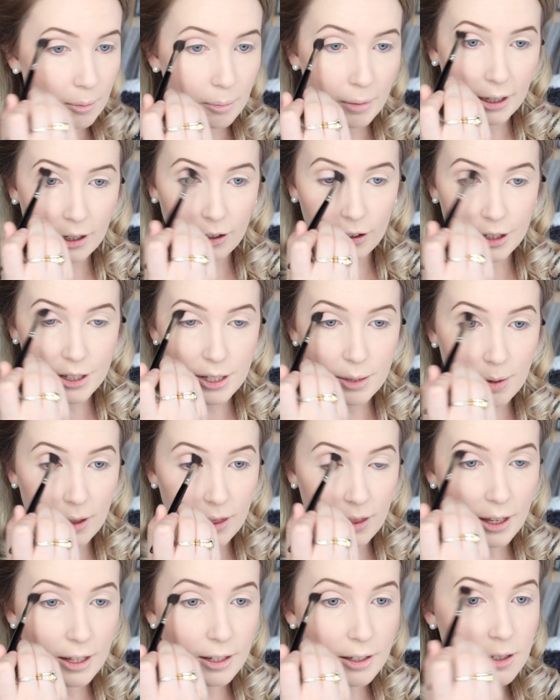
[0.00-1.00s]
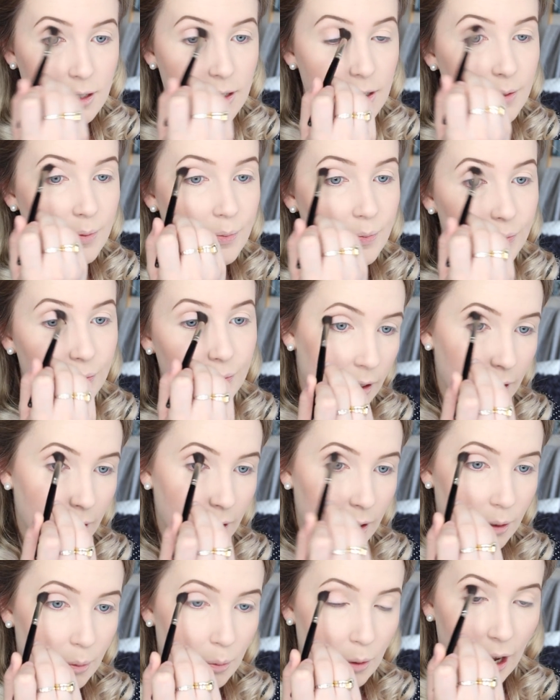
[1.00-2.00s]
my crease with this.
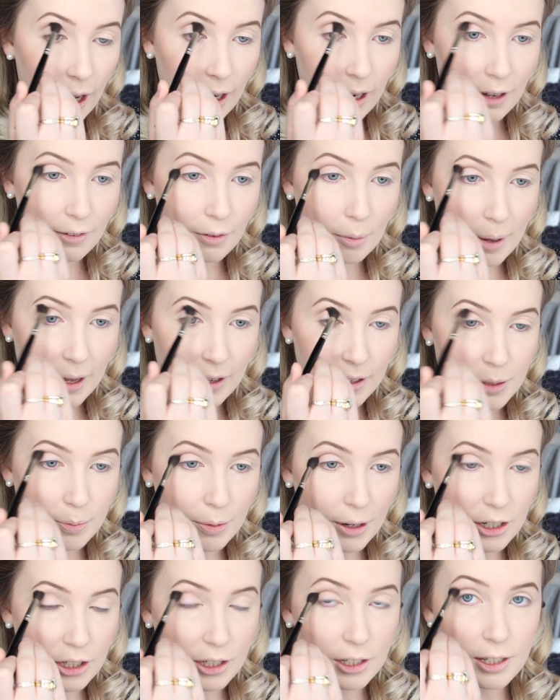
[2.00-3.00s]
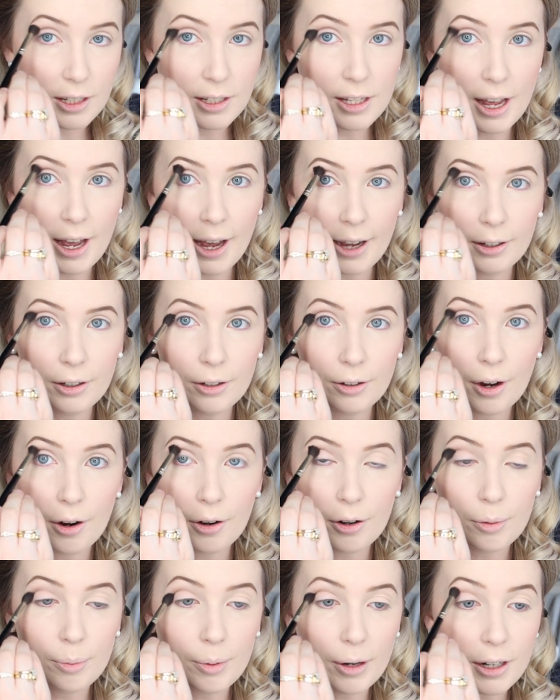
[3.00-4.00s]
What I love about this brush, this is a Hakuhodo
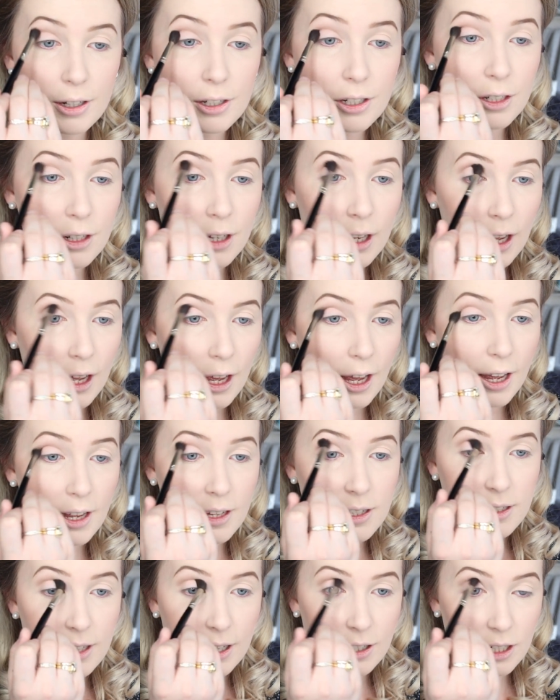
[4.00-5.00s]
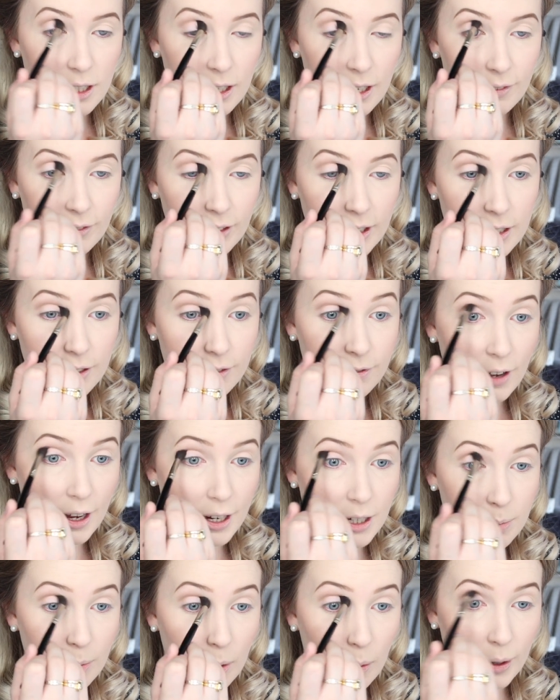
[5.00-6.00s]
Hodo brush, it has such a lovely
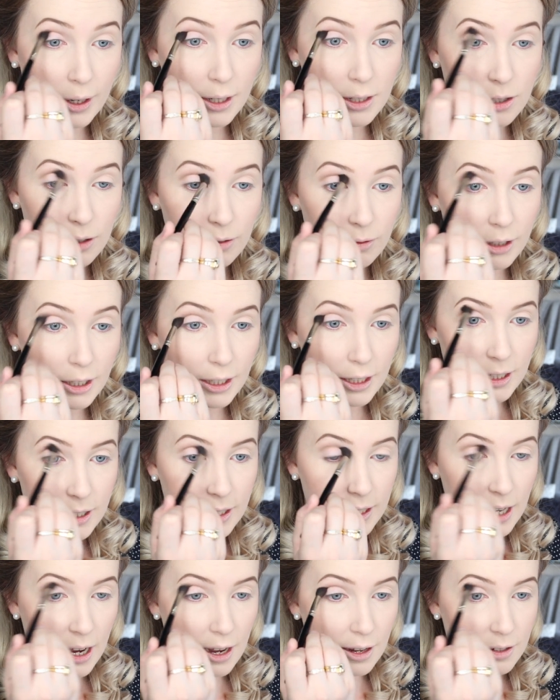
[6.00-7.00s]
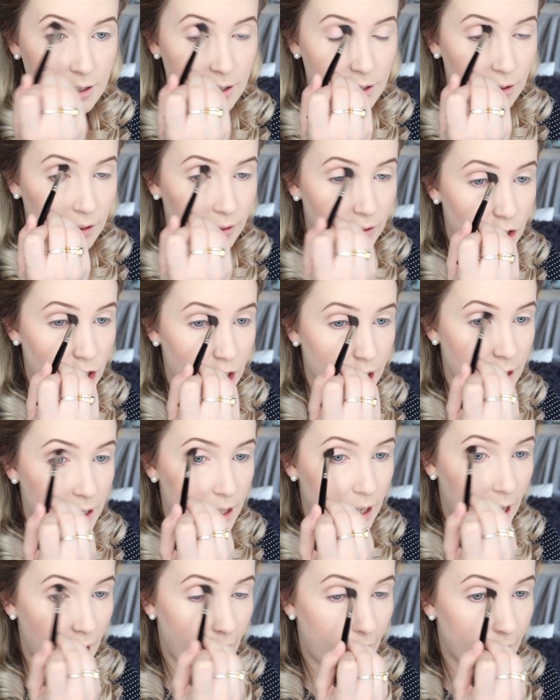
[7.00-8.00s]
defined point so it really does sort of
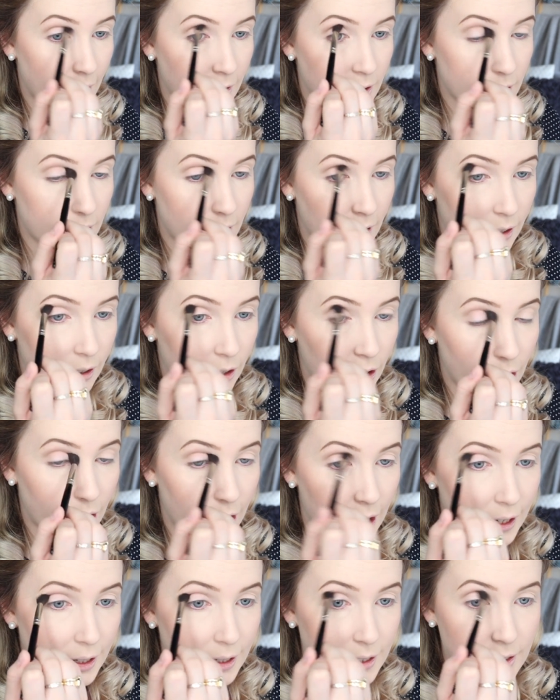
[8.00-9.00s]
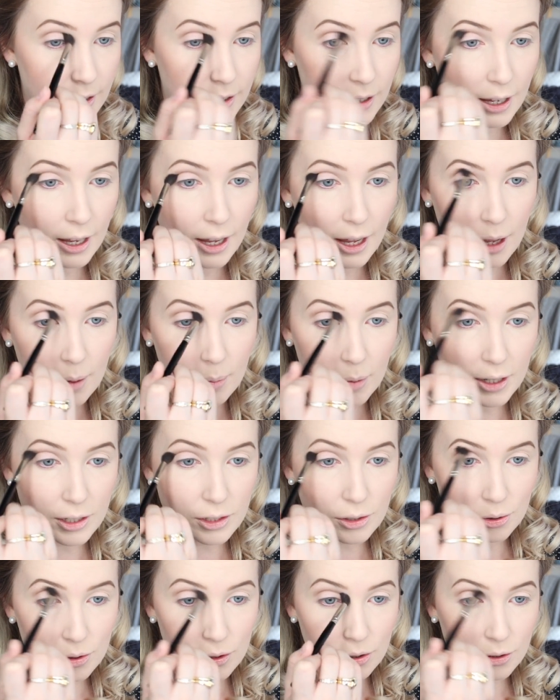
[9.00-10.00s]
chisel out the crease but
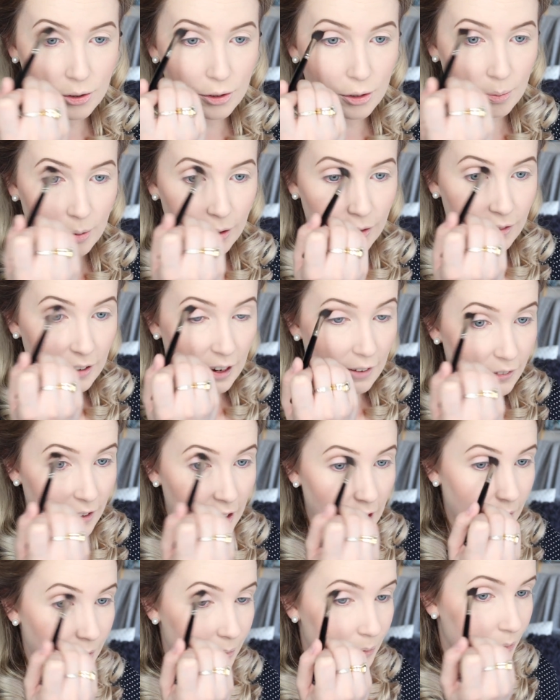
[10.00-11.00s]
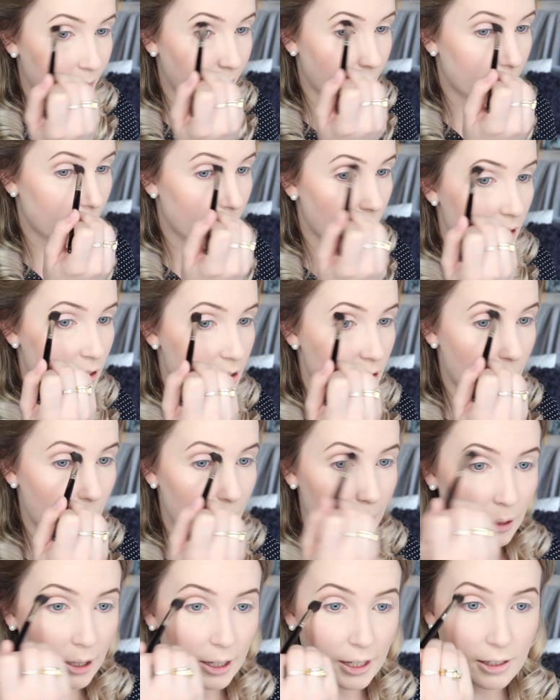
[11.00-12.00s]
it's also super fluffy so
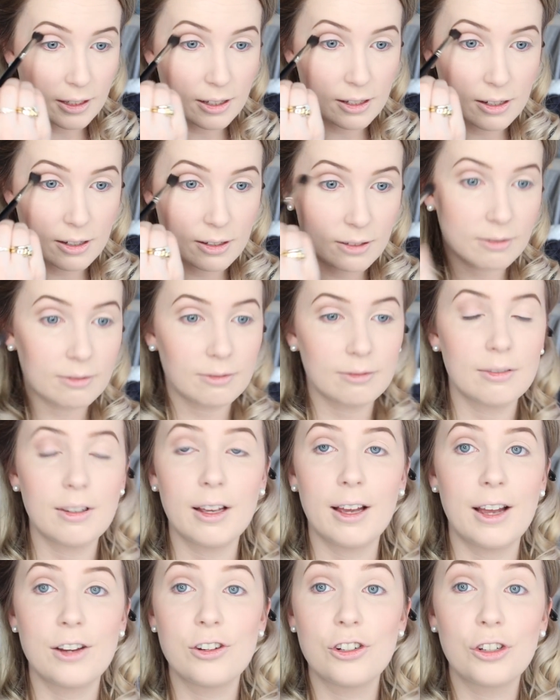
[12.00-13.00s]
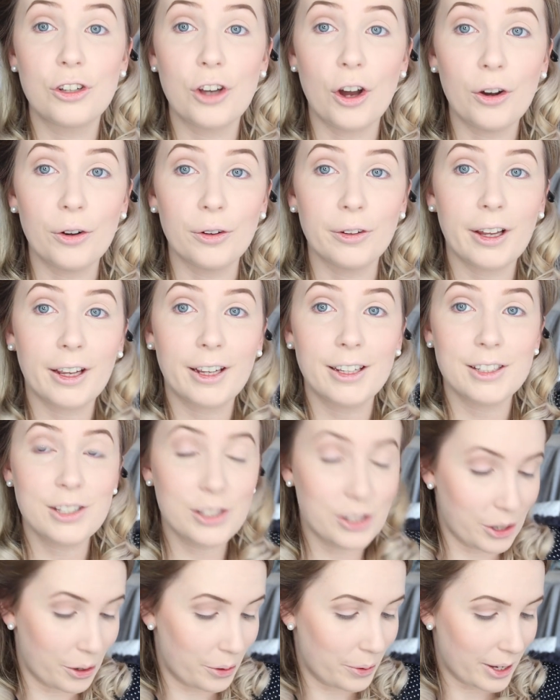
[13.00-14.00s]
it blends as you go like
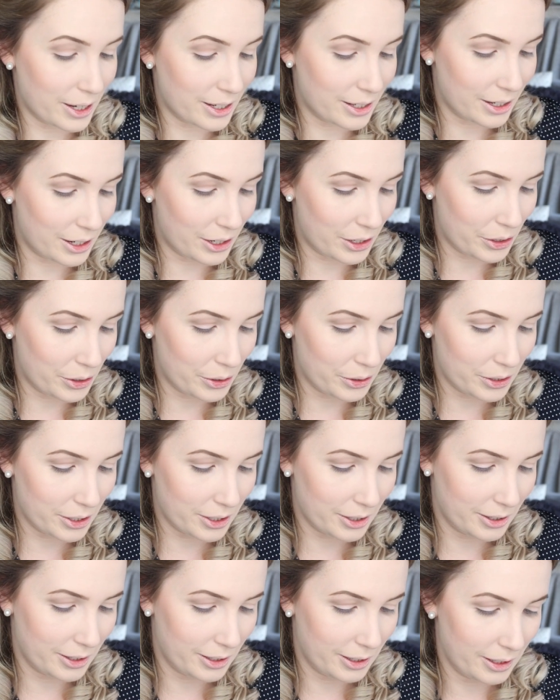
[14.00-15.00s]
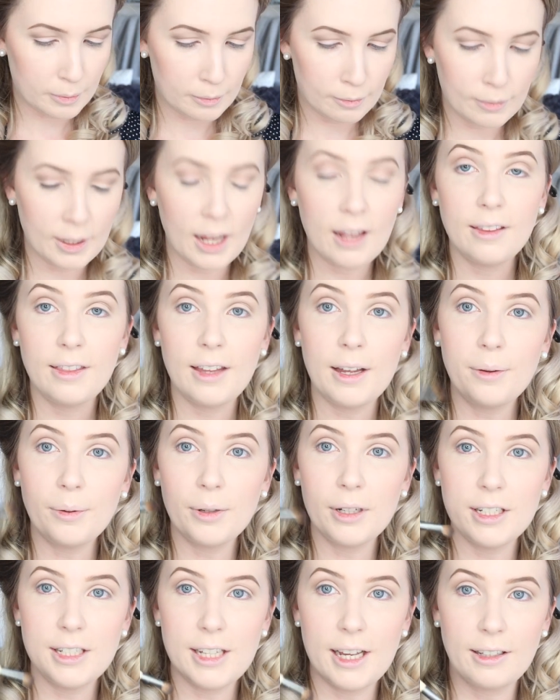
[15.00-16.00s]
it's so easy to use. Then I'm
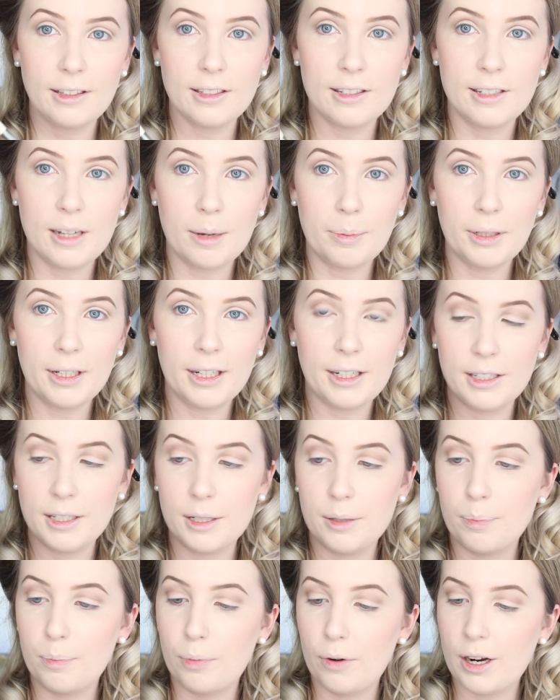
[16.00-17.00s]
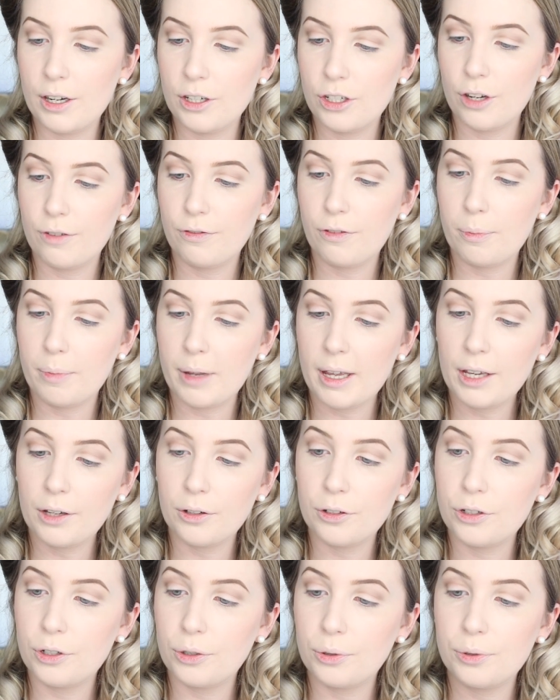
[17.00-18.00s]
going to take this double-ended brush from
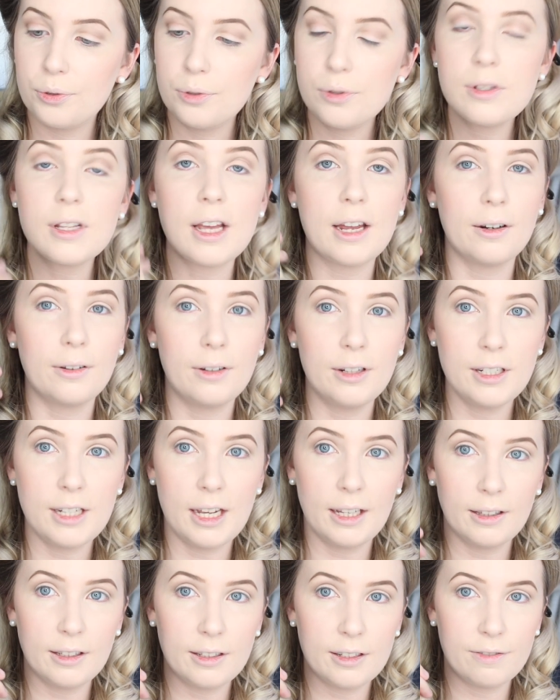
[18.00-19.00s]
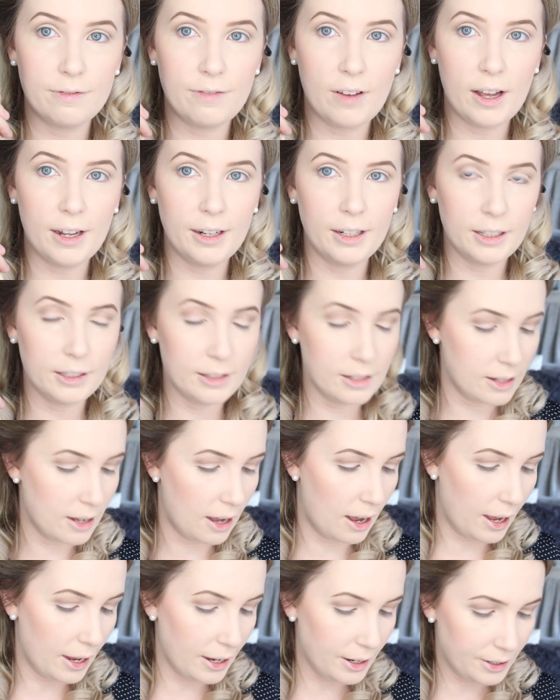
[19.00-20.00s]
Eco Tools and I'm going to take the defining
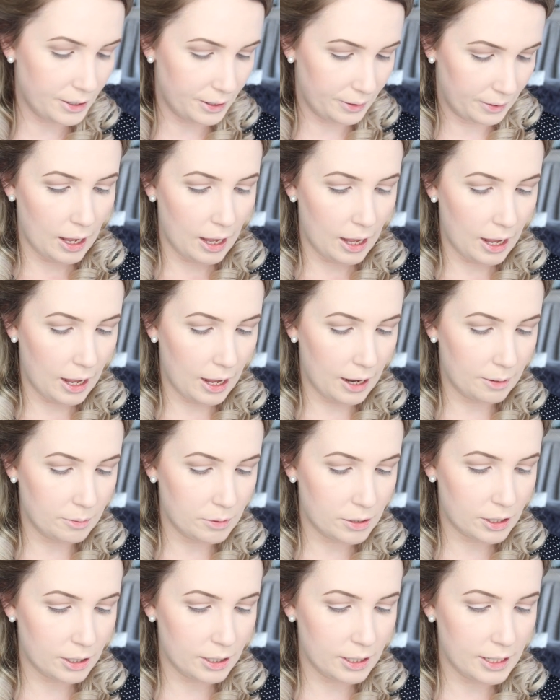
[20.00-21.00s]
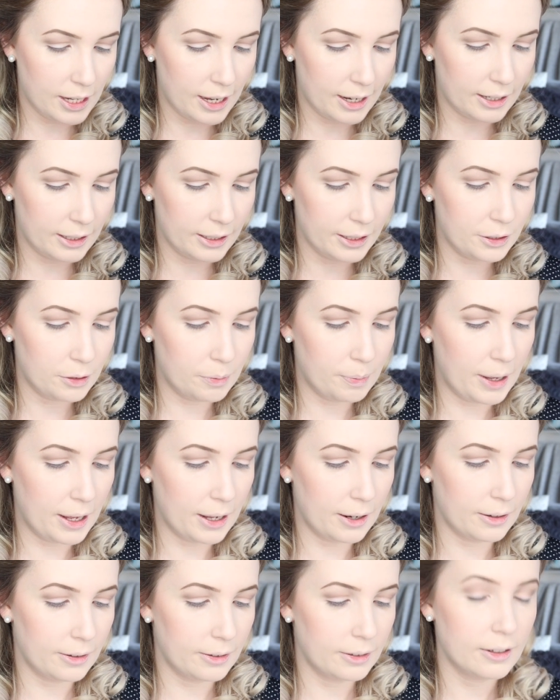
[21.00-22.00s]
side and I'm just going to take a little
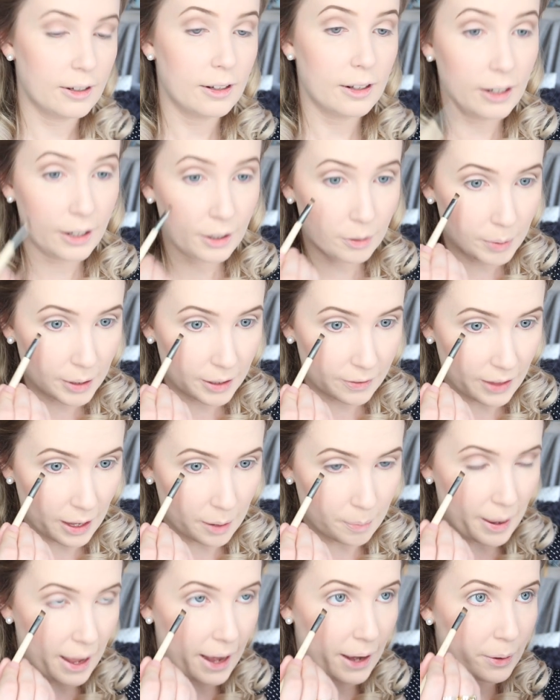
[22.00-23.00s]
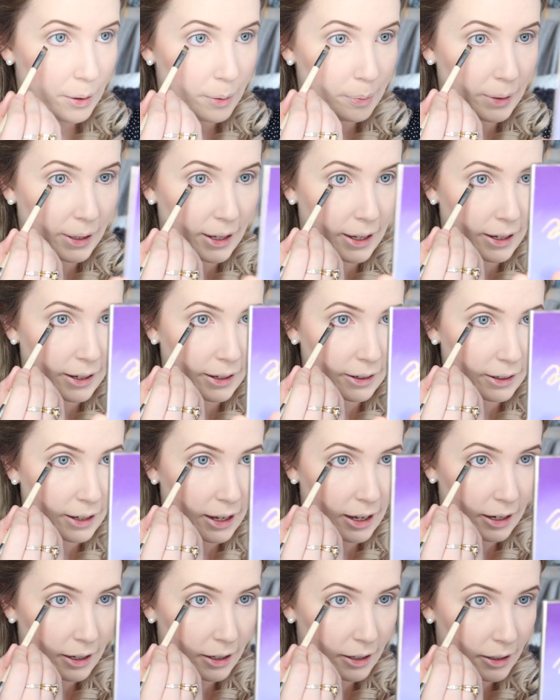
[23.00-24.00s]
bit, little bit of that Power Player
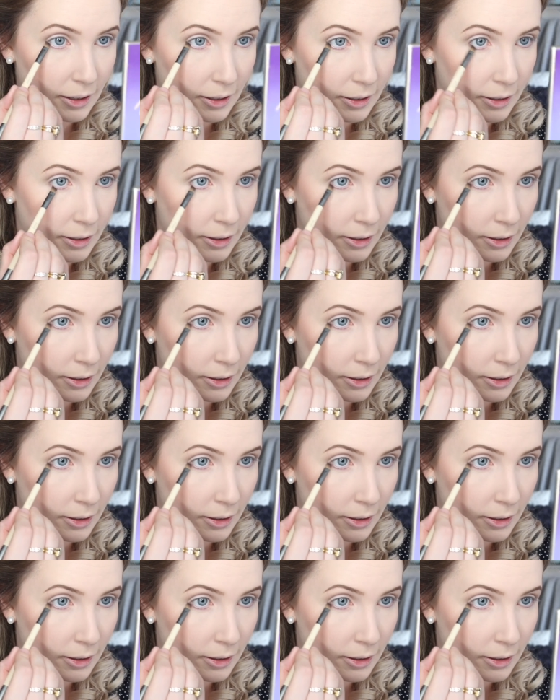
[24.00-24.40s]
colour